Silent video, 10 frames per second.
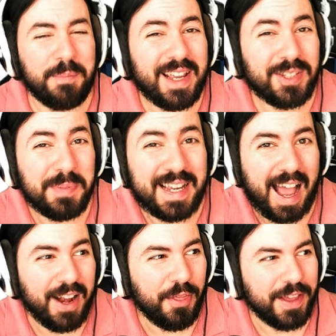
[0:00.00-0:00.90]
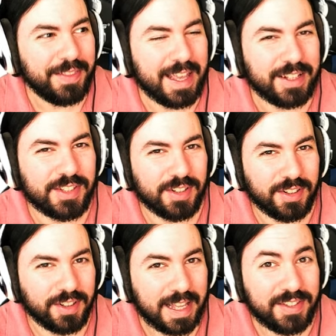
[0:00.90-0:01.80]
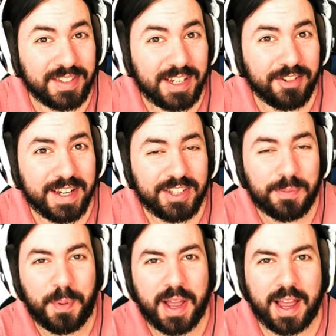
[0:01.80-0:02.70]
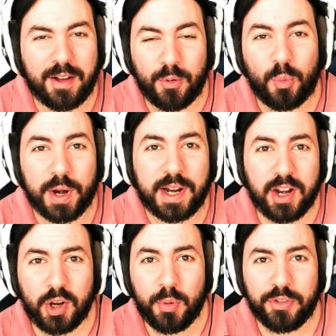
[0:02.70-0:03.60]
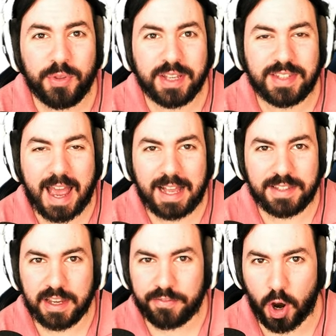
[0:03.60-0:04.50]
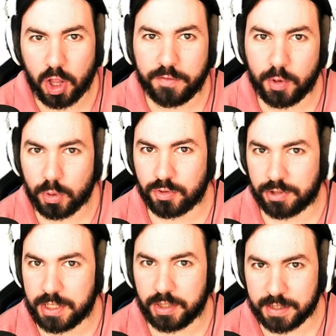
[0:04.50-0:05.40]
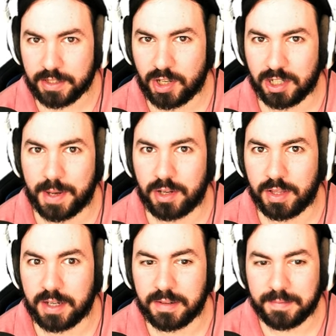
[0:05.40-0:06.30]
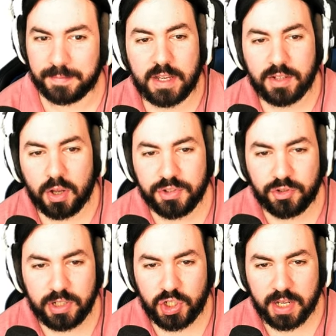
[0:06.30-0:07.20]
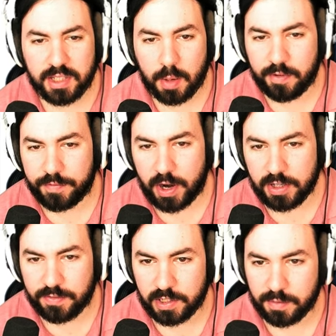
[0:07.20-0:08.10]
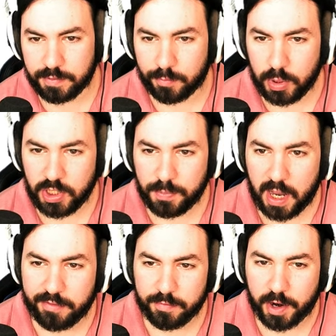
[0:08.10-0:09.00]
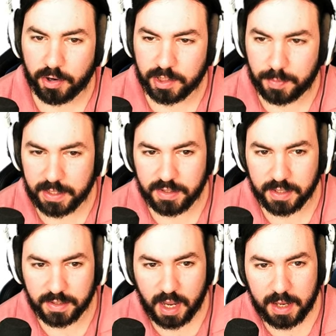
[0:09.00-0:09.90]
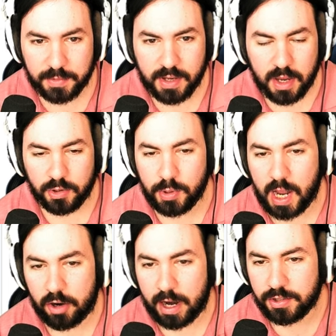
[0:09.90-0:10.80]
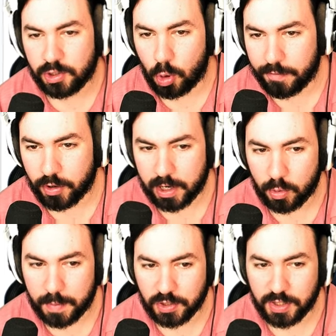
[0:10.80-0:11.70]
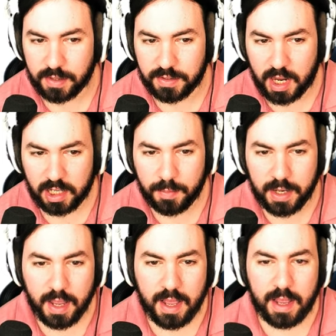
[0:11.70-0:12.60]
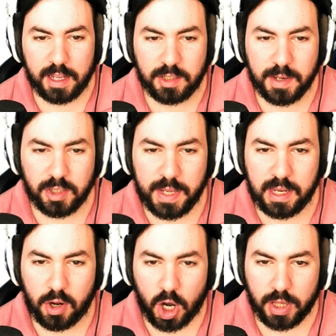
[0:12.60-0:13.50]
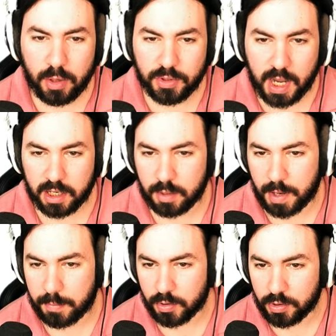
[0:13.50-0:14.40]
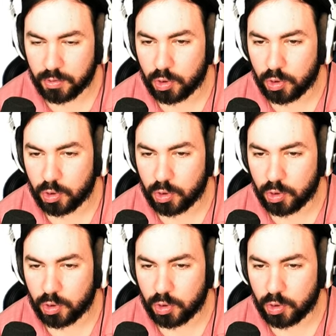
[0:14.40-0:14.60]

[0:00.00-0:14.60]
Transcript: makes me kind of think that it's less serious, but we're going to go through this as if all of it was real and then talk about it later. It says all screenshots come from various victims of Weegeepie from various places and times. Do not harass or go after anyone mentioned in this document. It's meant to be a call out doc on the popular